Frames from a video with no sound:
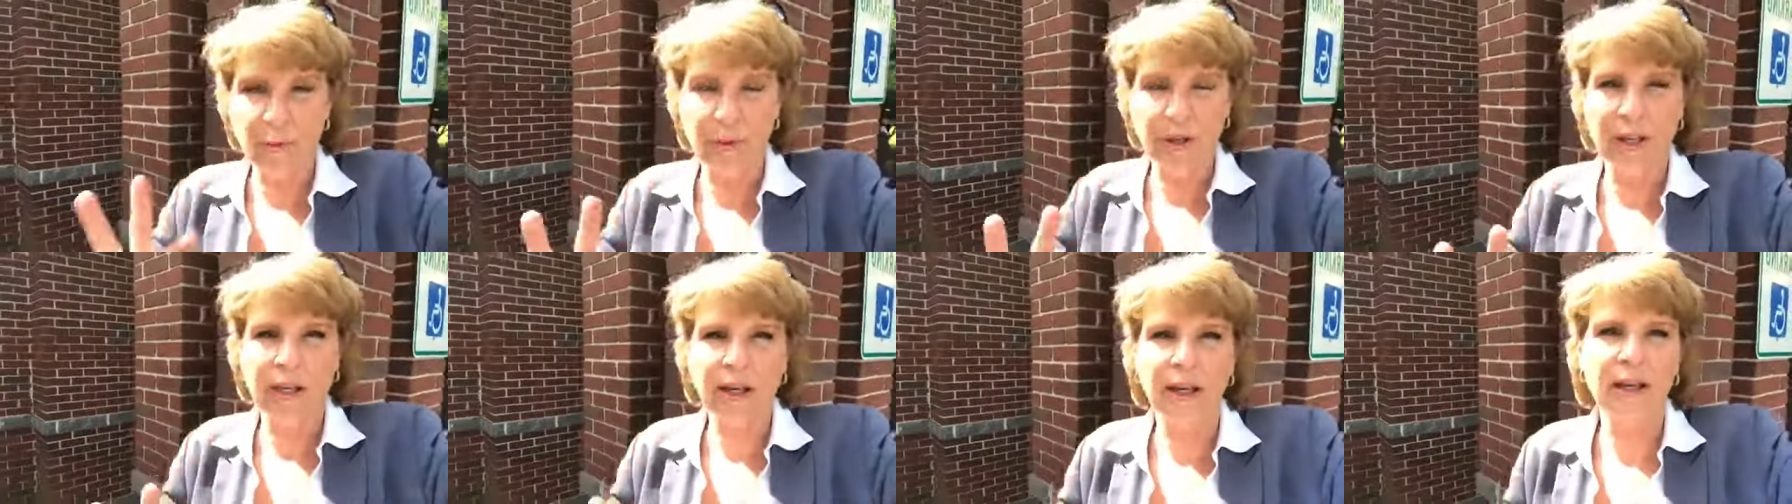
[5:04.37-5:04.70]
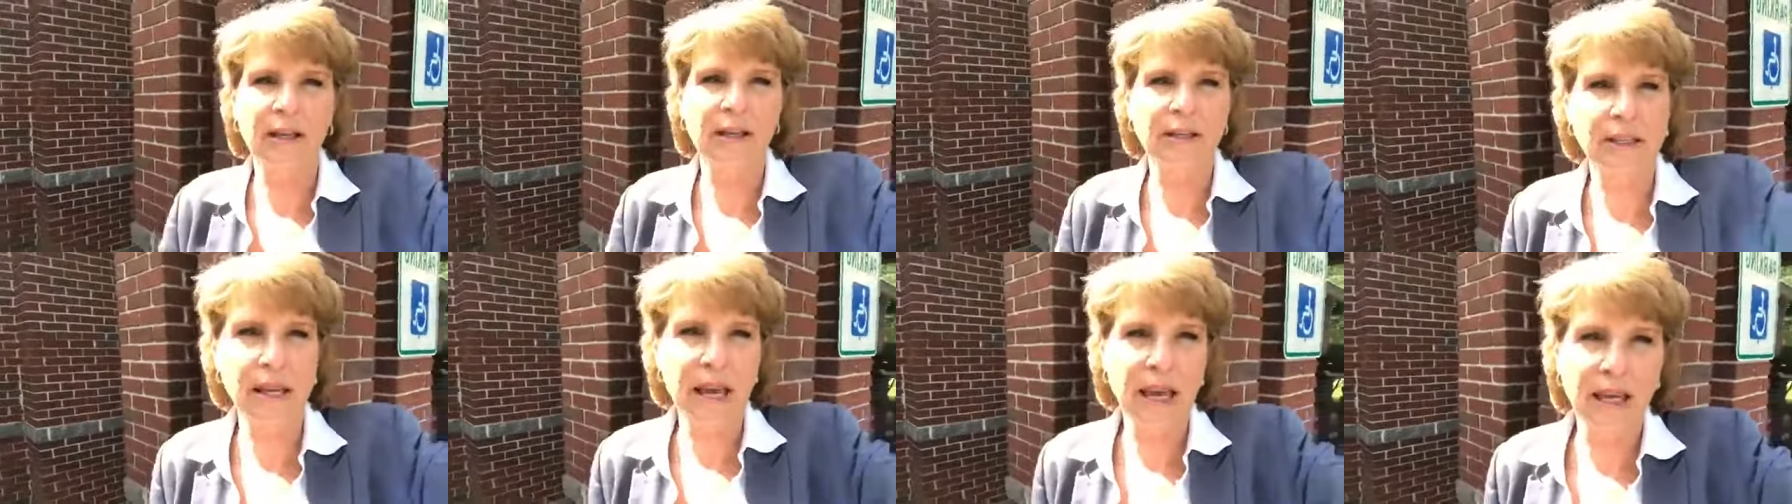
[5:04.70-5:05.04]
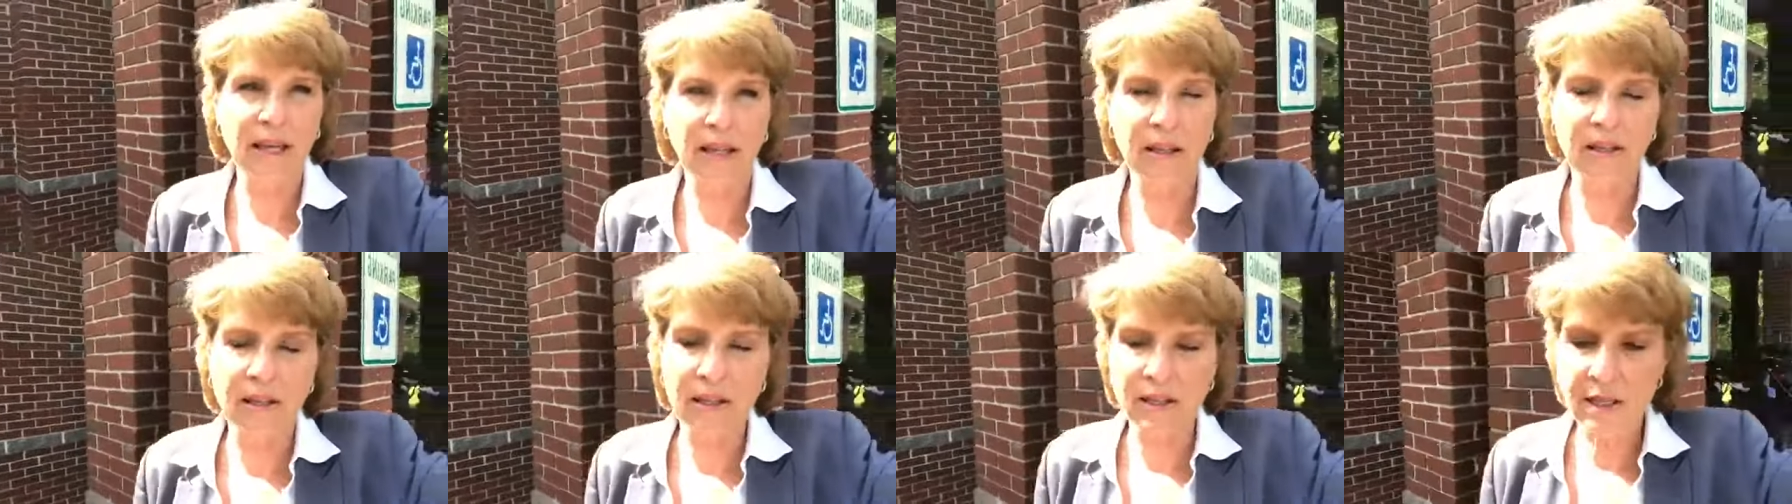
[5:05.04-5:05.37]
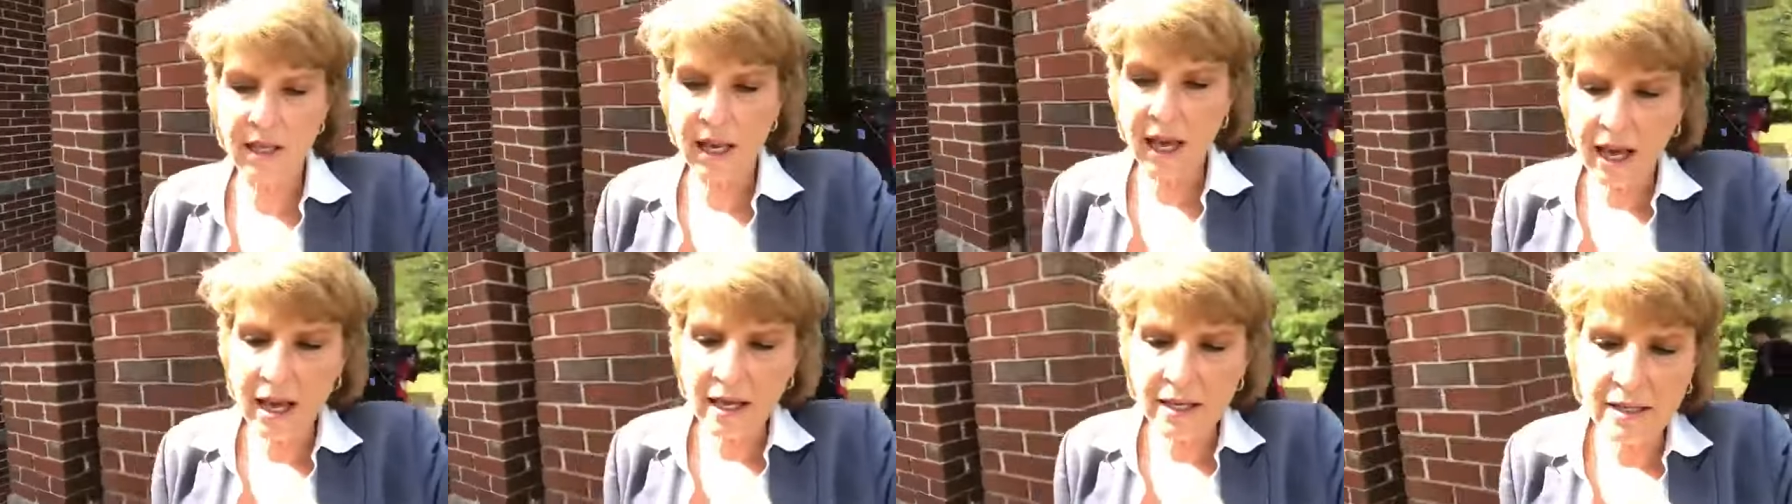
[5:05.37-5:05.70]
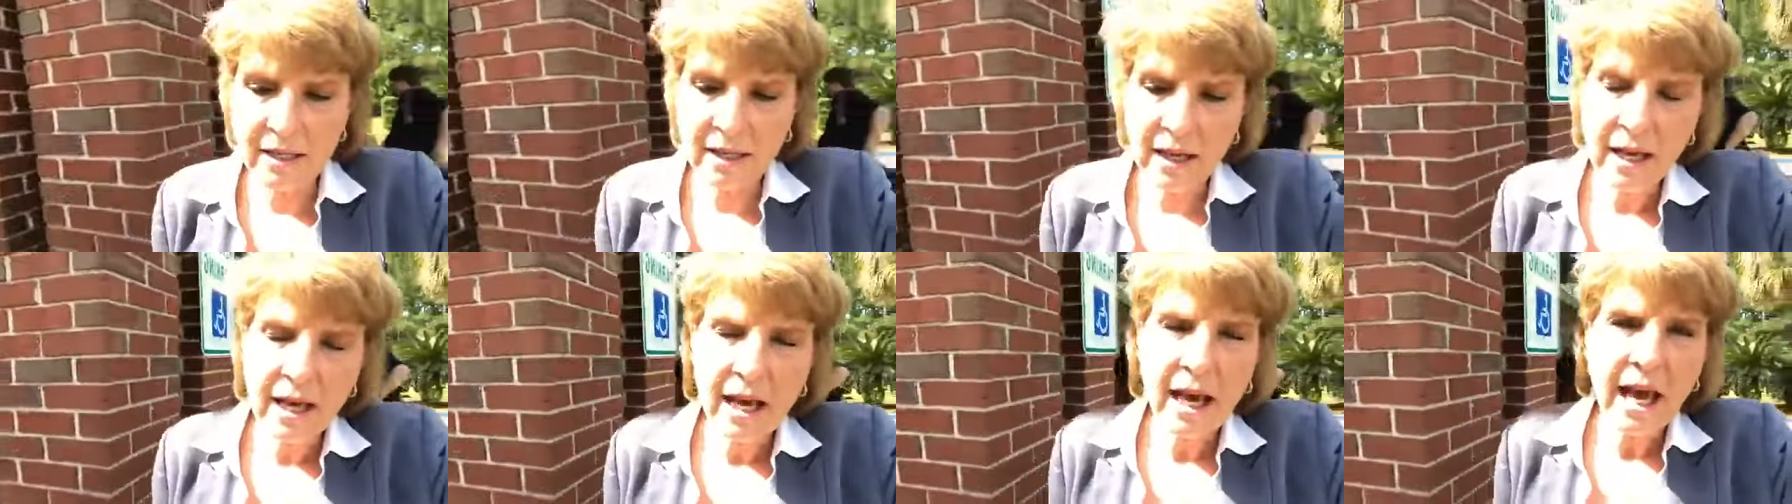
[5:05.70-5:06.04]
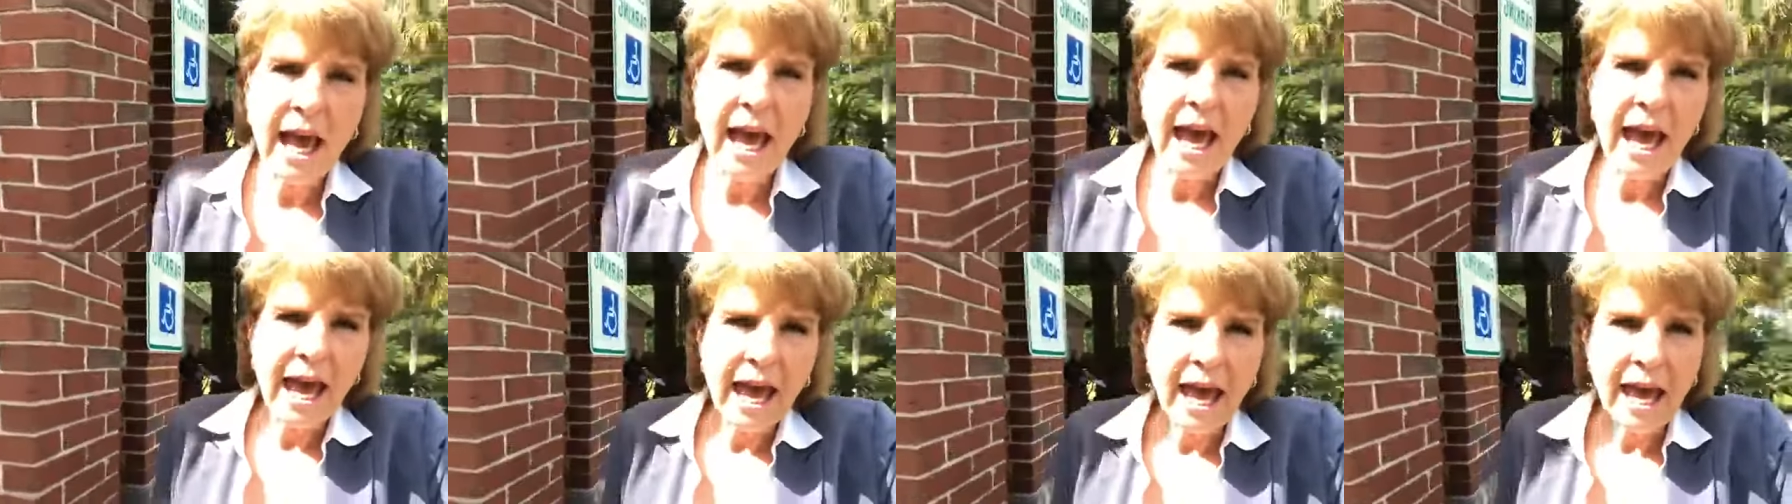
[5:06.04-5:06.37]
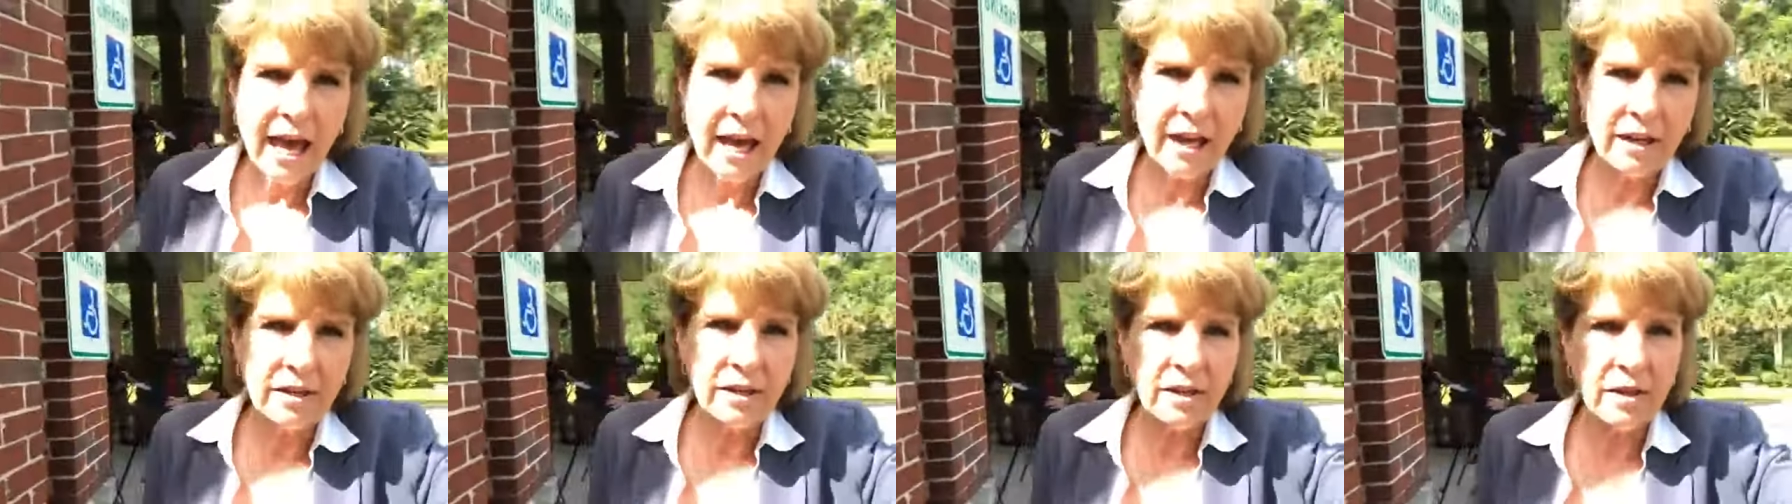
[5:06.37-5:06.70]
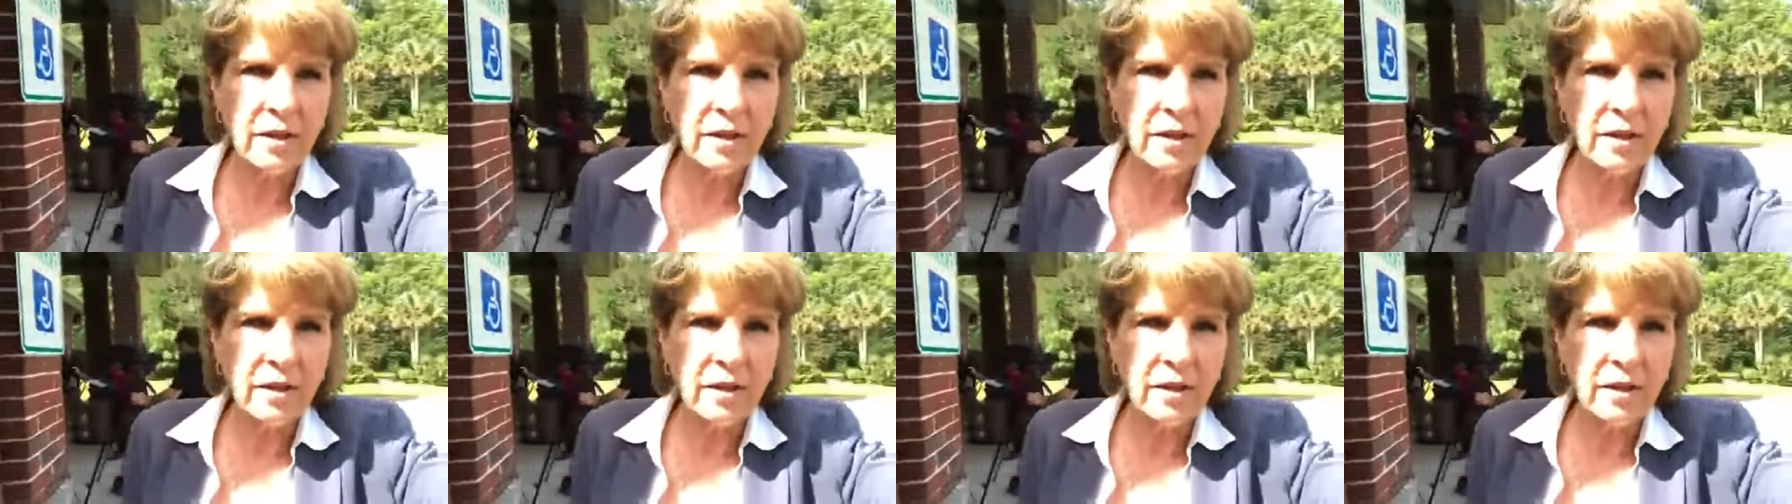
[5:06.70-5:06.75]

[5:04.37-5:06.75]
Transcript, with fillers: the beginning taken this case and